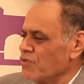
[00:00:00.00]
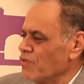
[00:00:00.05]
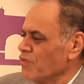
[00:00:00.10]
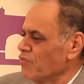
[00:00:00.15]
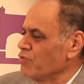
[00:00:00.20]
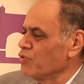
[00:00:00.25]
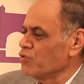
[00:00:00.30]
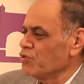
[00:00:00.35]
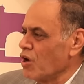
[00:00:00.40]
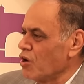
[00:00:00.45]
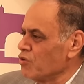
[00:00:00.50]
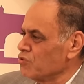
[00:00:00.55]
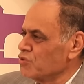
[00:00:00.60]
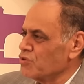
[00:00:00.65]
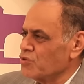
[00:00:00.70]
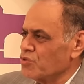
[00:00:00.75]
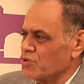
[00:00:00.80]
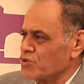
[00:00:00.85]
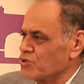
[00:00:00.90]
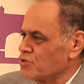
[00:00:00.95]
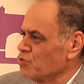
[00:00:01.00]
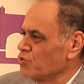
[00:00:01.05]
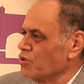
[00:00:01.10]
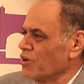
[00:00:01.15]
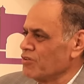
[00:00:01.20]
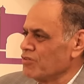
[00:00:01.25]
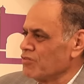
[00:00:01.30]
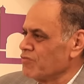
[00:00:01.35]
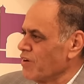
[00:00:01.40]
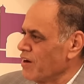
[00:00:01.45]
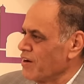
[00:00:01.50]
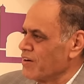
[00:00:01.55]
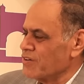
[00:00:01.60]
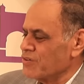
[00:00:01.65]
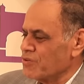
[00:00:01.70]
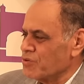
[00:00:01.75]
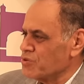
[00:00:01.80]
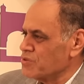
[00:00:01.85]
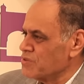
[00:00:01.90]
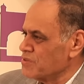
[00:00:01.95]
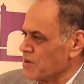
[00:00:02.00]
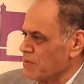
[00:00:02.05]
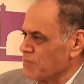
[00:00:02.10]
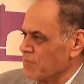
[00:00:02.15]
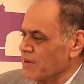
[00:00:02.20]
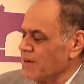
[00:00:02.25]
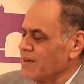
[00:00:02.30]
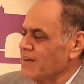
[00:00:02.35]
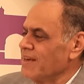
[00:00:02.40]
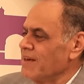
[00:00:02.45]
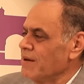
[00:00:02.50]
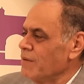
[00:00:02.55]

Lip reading: a few thousand crores, 2,500 crores or something.